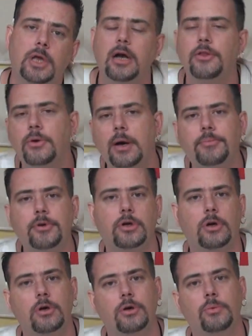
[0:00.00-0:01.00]
how they're up to
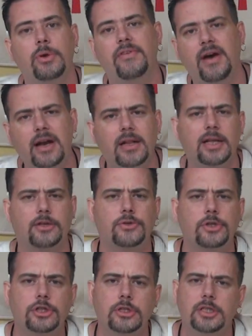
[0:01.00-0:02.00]
code. We've had
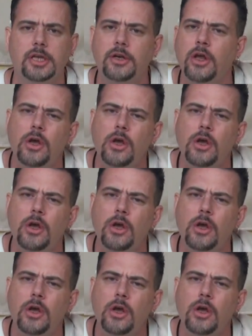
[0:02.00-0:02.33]
electricians in,